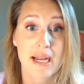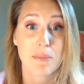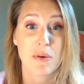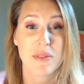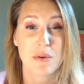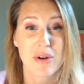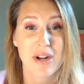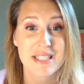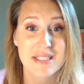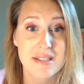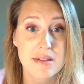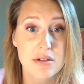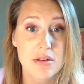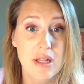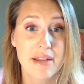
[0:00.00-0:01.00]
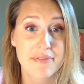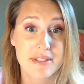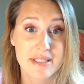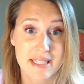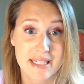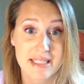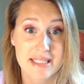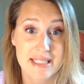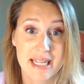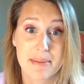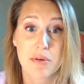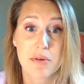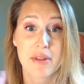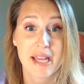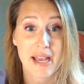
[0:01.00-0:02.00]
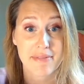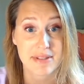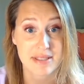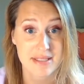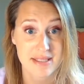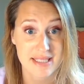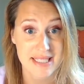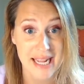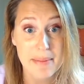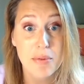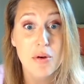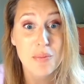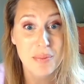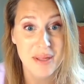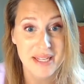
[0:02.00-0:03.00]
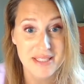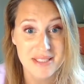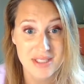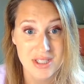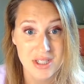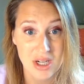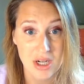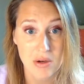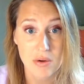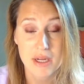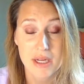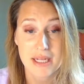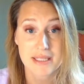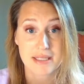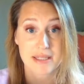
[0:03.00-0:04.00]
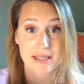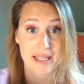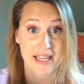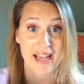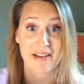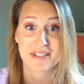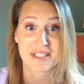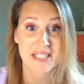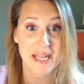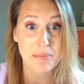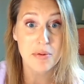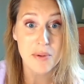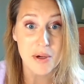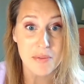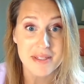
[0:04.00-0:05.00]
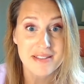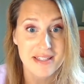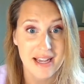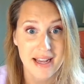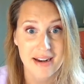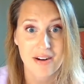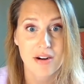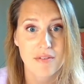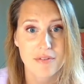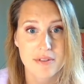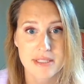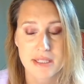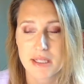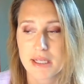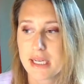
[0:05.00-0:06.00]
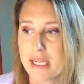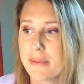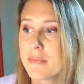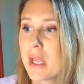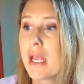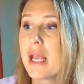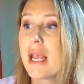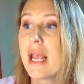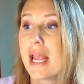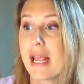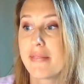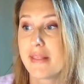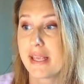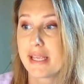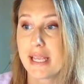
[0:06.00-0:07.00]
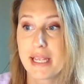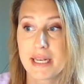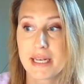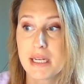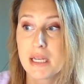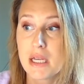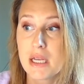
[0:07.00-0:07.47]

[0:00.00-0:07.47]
when the rest of their life is unstable, they have a stable place to go and they have stable moments at our facility, and they can